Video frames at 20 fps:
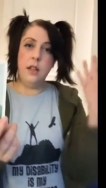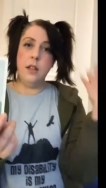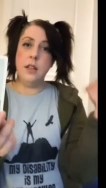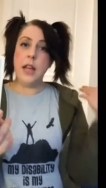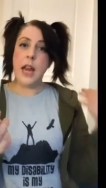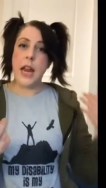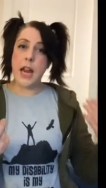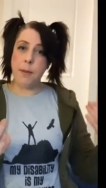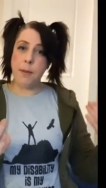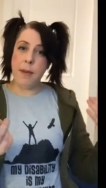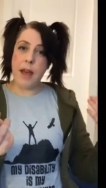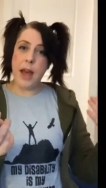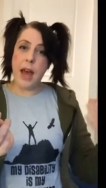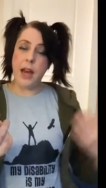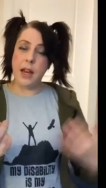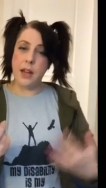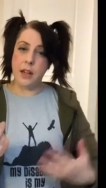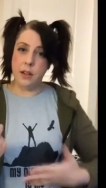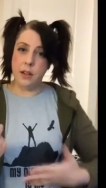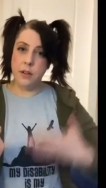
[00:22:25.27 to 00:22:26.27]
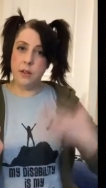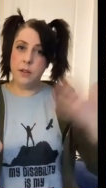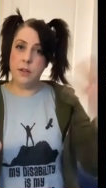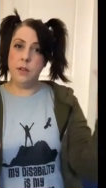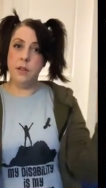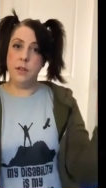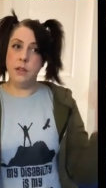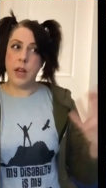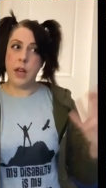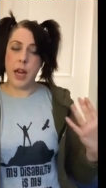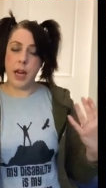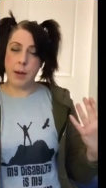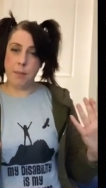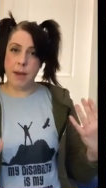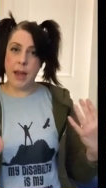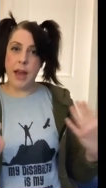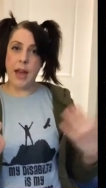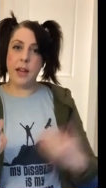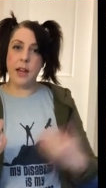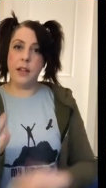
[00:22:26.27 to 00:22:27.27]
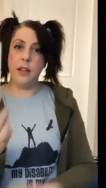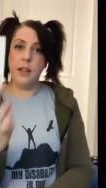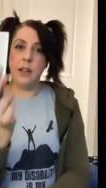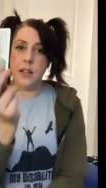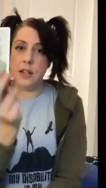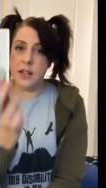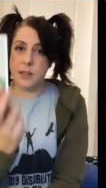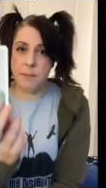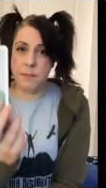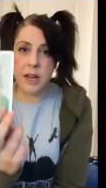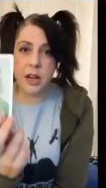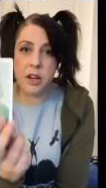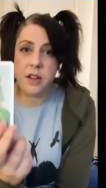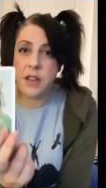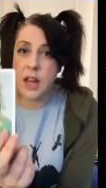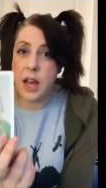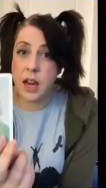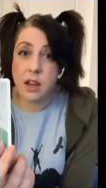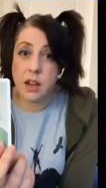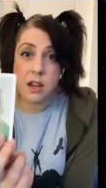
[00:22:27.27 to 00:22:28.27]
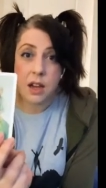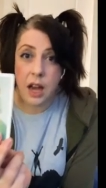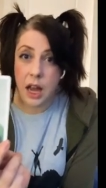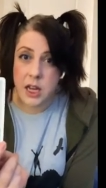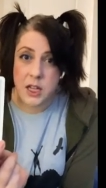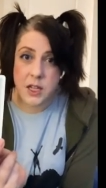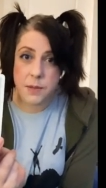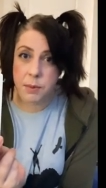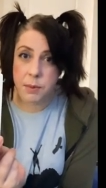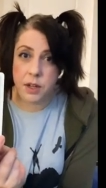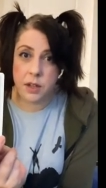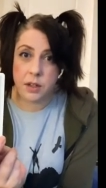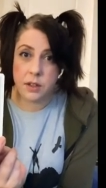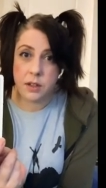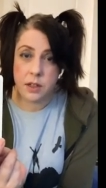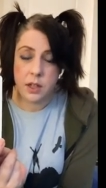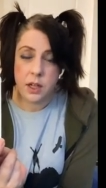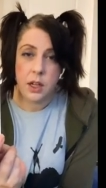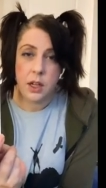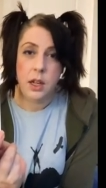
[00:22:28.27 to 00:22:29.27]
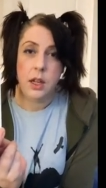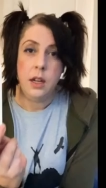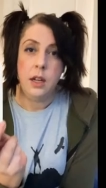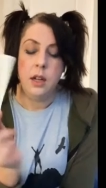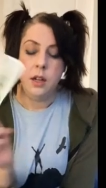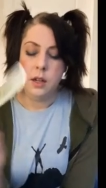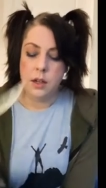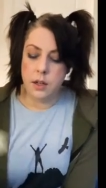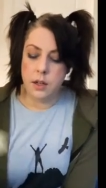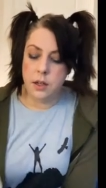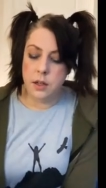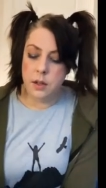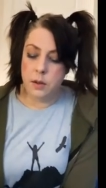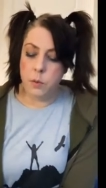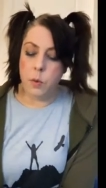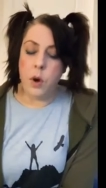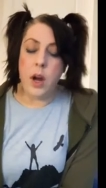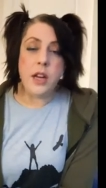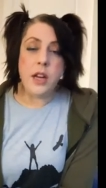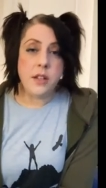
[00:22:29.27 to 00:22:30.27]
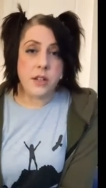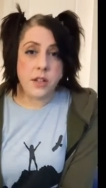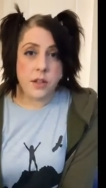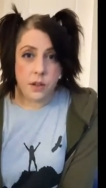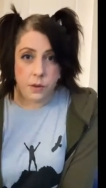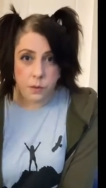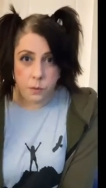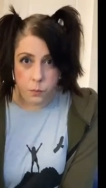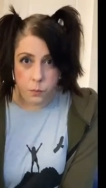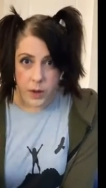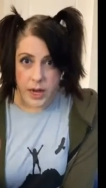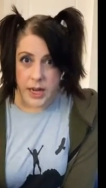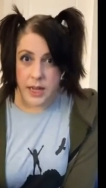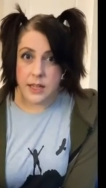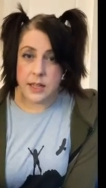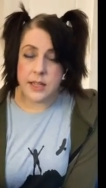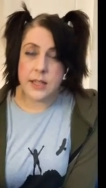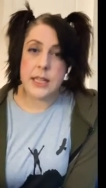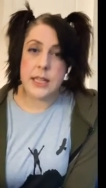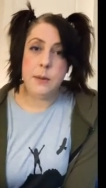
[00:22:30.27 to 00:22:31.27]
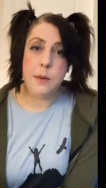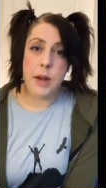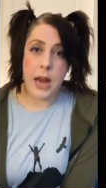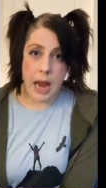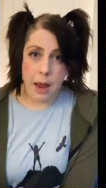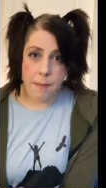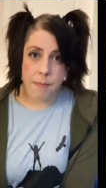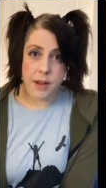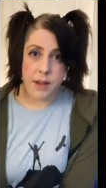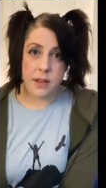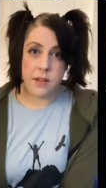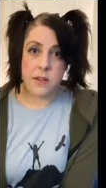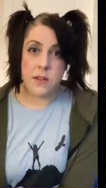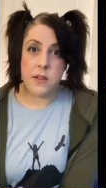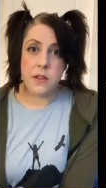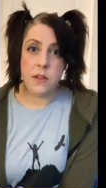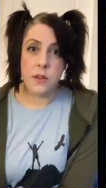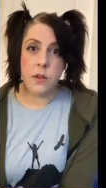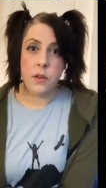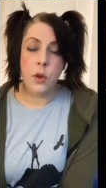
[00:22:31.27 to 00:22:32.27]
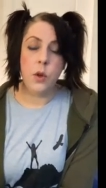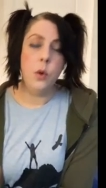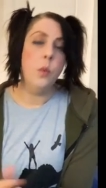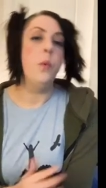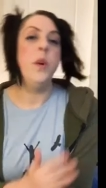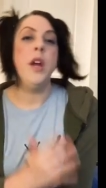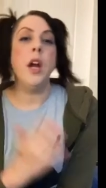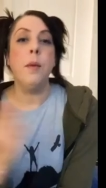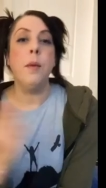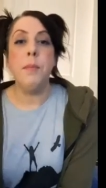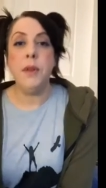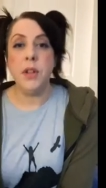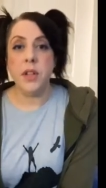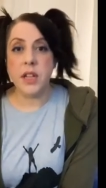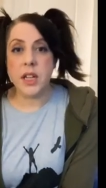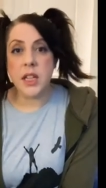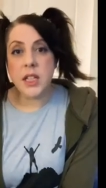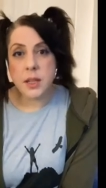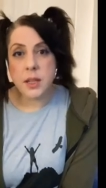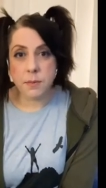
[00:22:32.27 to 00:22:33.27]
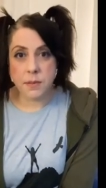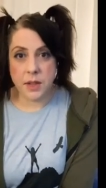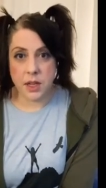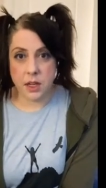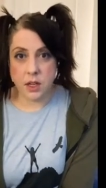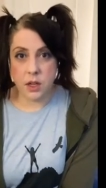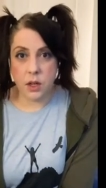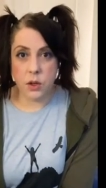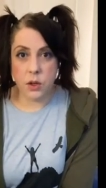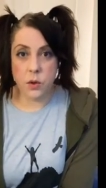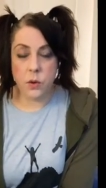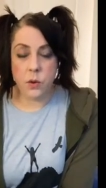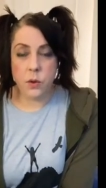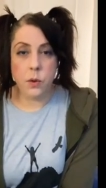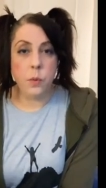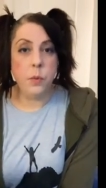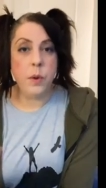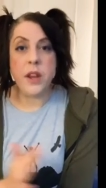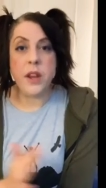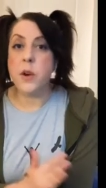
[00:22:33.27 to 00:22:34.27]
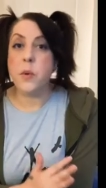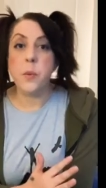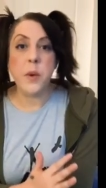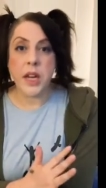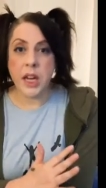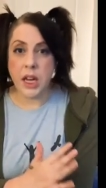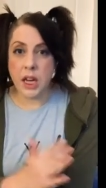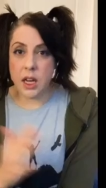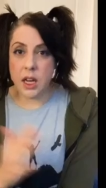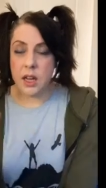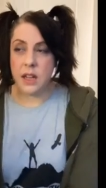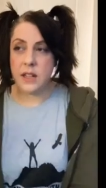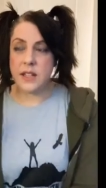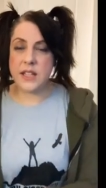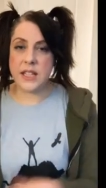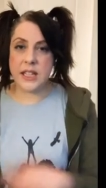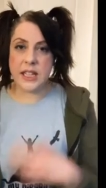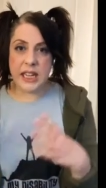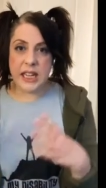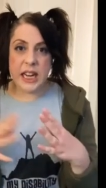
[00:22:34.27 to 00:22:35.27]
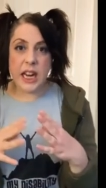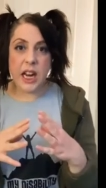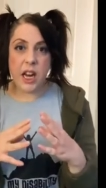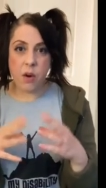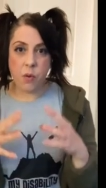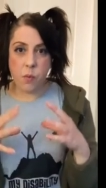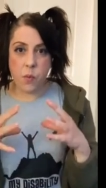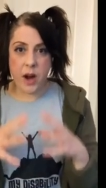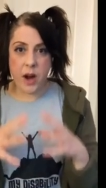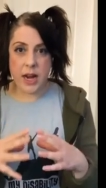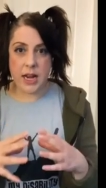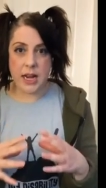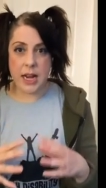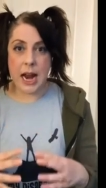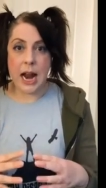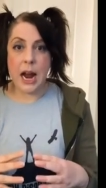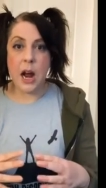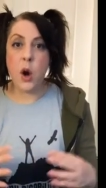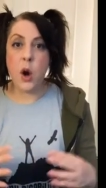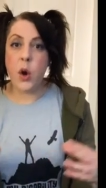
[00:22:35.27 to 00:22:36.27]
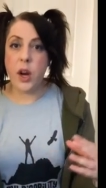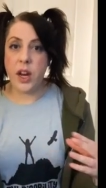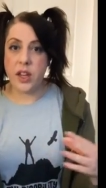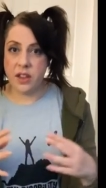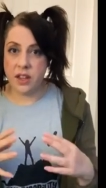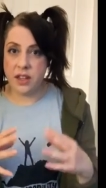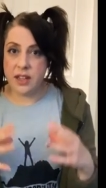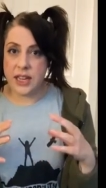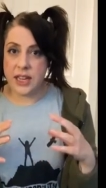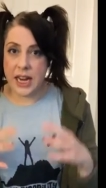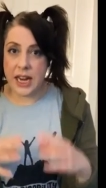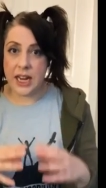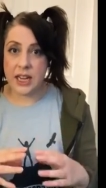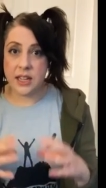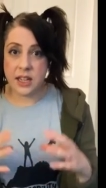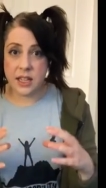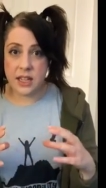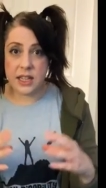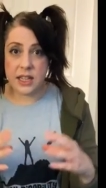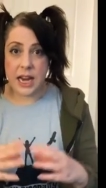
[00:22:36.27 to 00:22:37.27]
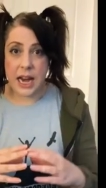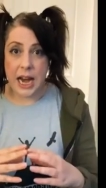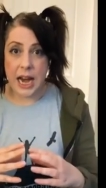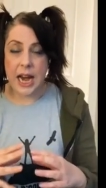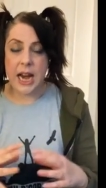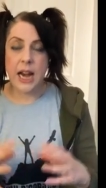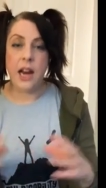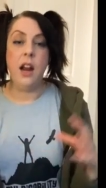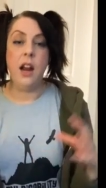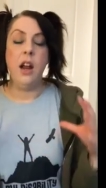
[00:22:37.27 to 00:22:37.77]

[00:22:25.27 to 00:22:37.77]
Hang back. It's a marathon, not a sprint. Watch, wait to see what happens. We are building something new. Whether we can see it right now in the day-to-day